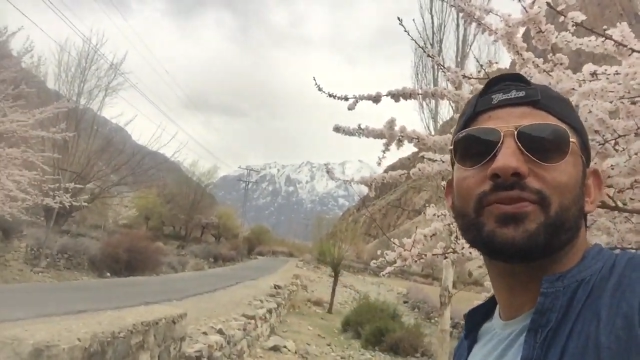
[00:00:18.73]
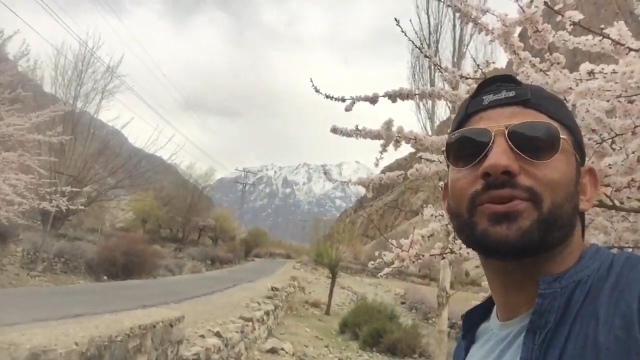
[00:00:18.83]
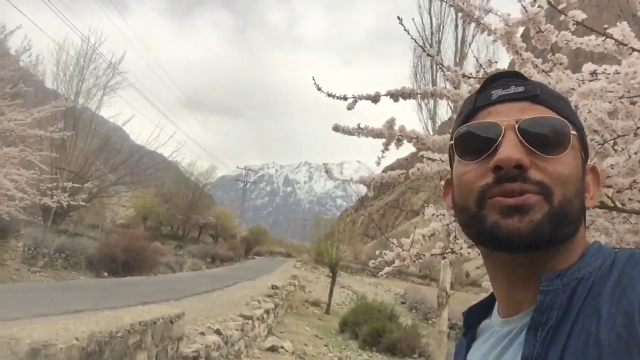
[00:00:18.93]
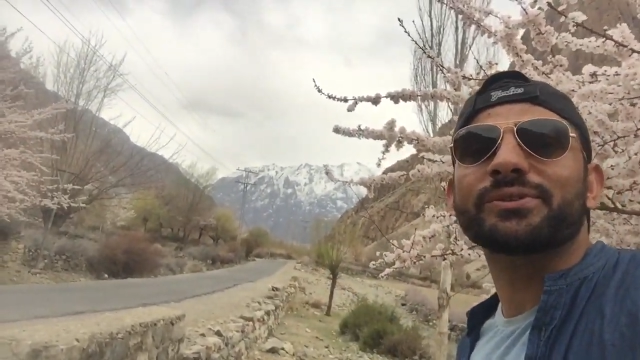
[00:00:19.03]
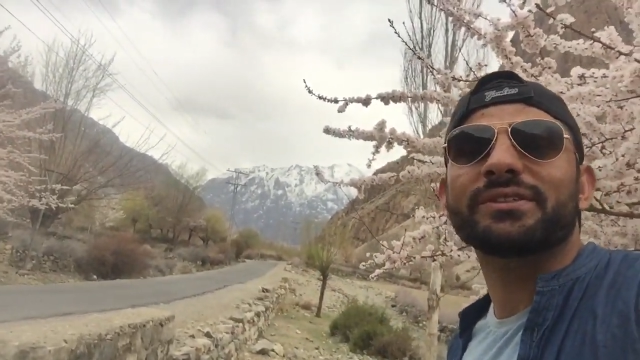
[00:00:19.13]

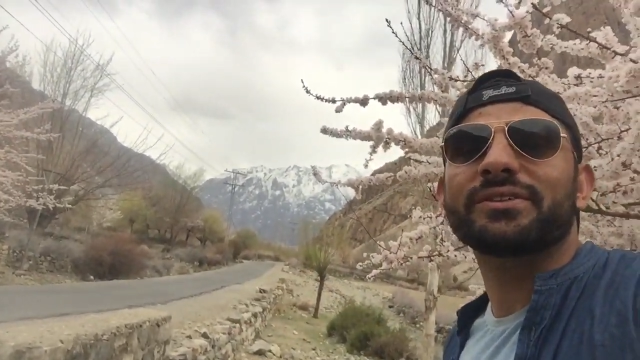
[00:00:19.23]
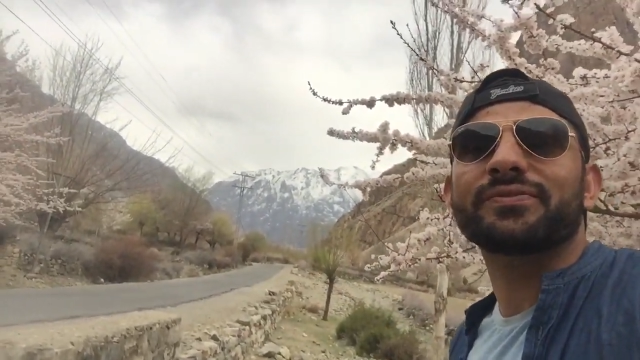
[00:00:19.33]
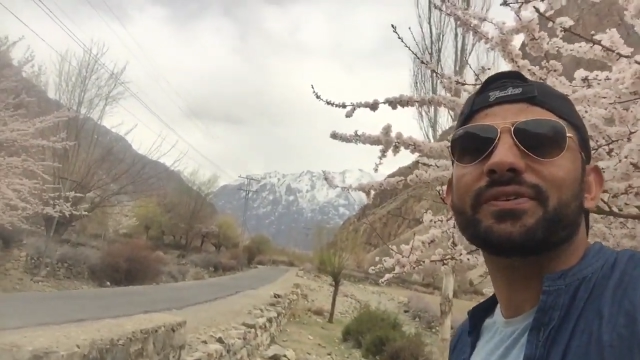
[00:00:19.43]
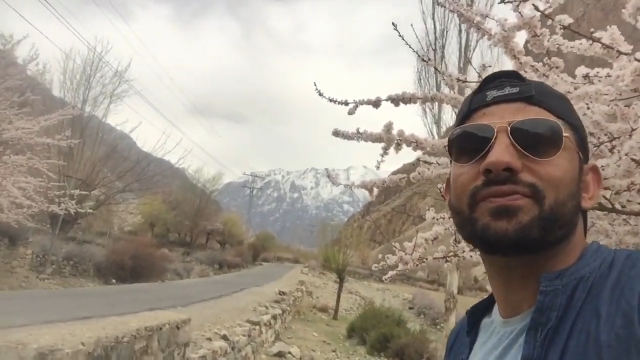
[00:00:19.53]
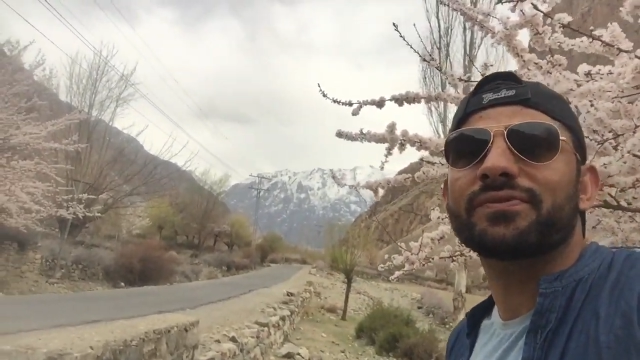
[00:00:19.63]
4,000 or
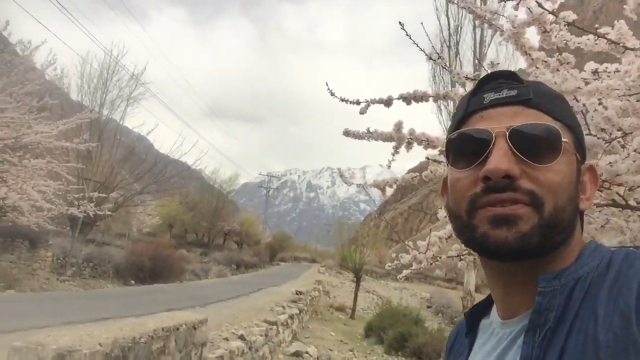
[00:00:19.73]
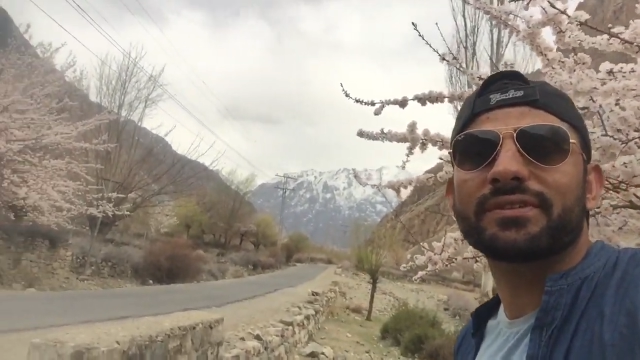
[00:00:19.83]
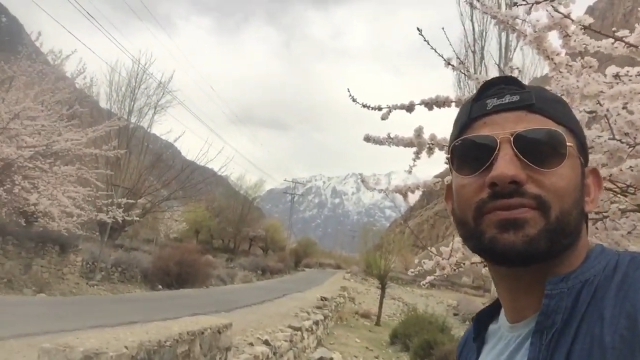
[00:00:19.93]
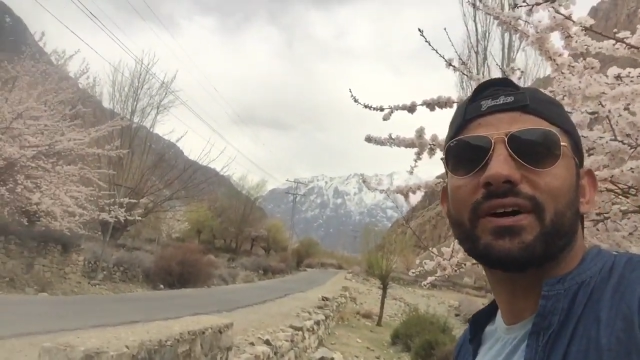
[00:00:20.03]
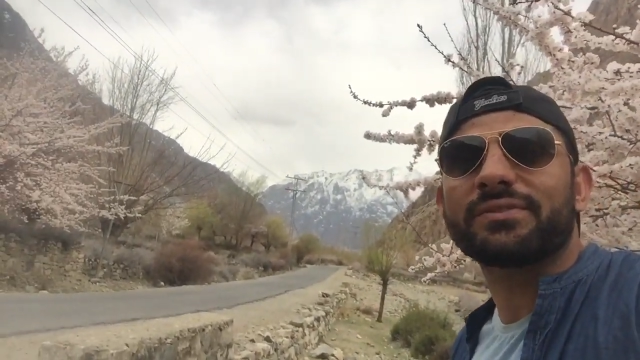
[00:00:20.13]

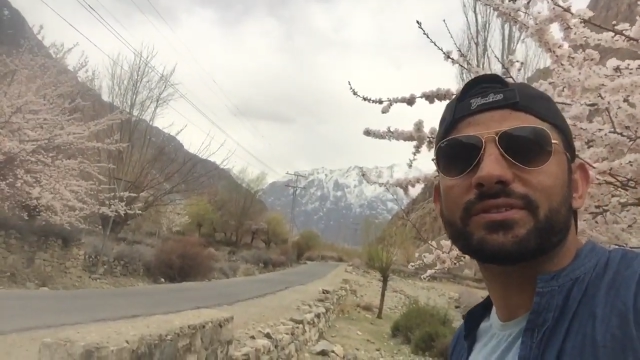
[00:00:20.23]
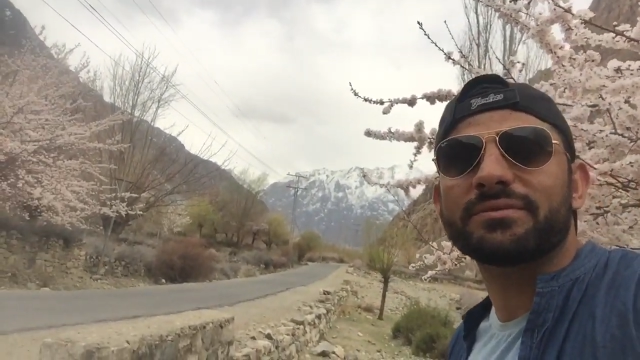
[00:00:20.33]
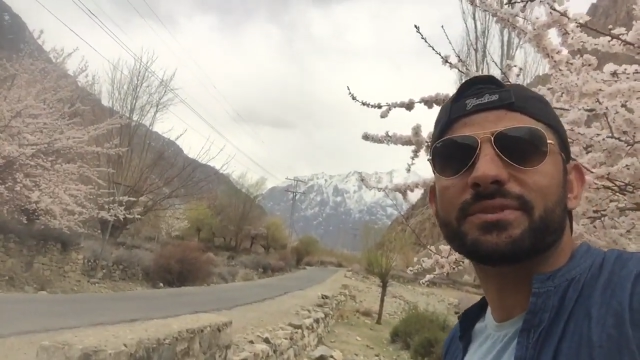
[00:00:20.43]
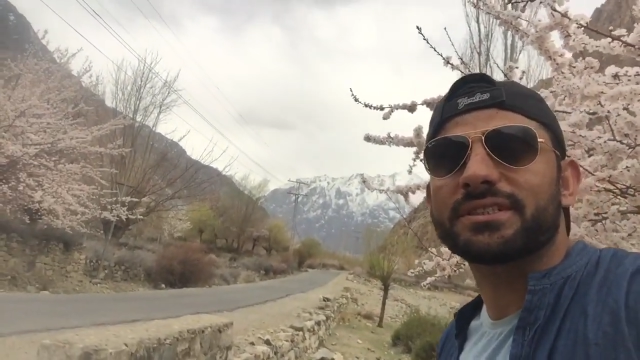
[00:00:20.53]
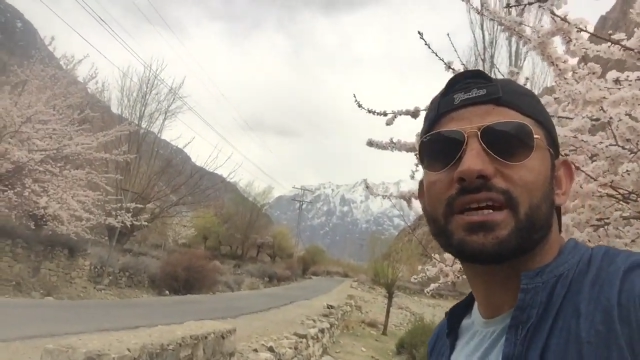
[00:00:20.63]

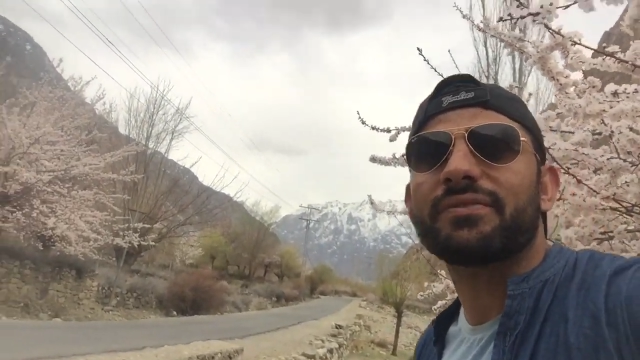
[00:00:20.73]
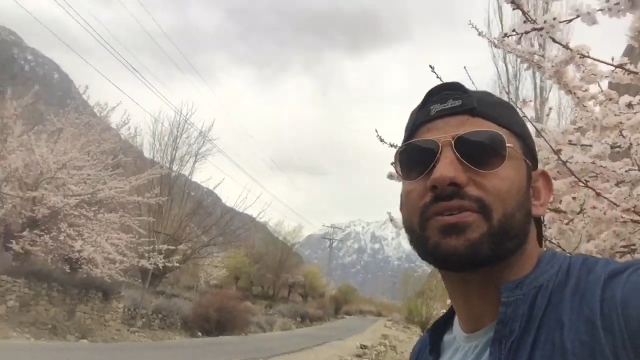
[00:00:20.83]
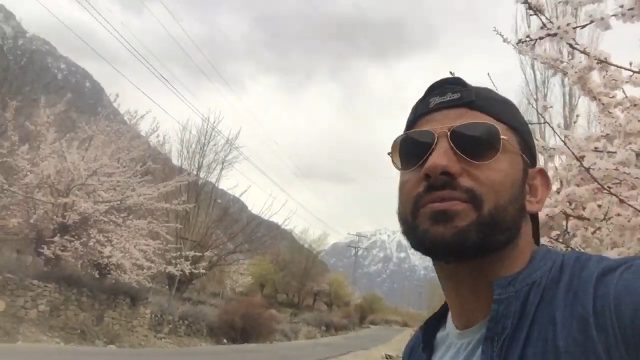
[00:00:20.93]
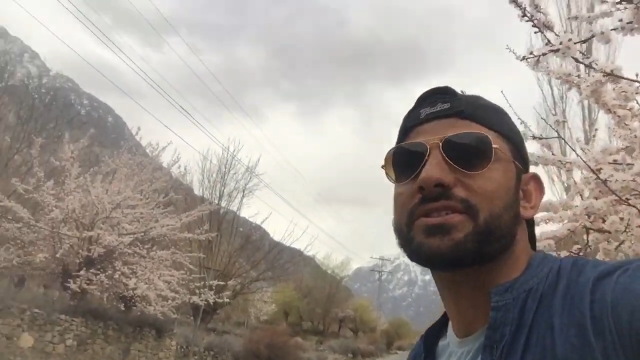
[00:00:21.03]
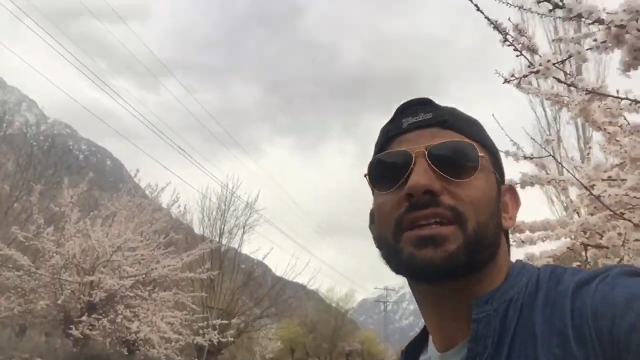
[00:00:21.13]
5,000 meter high
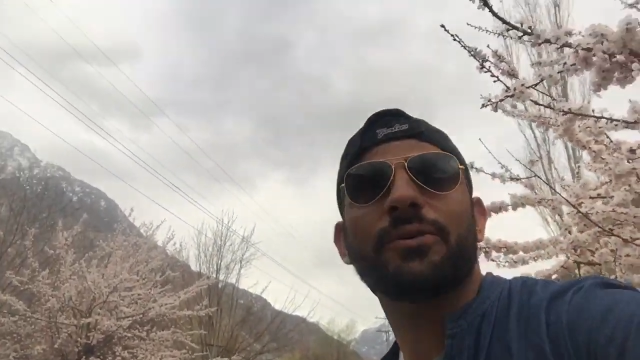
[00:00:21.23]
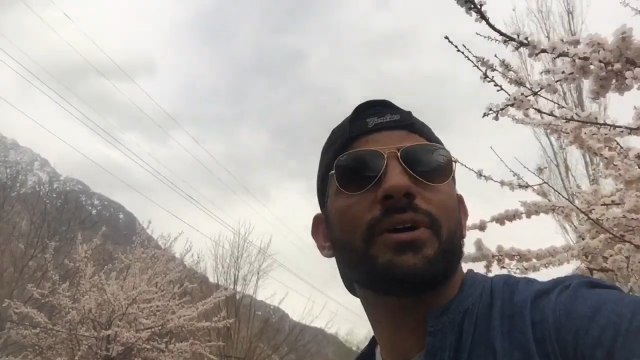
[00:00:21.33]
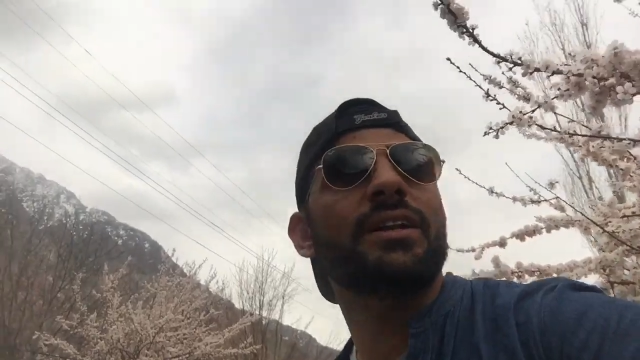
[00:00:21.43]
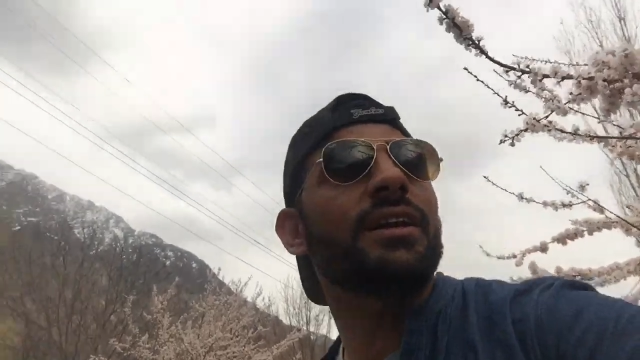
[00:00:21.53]
from the sea level.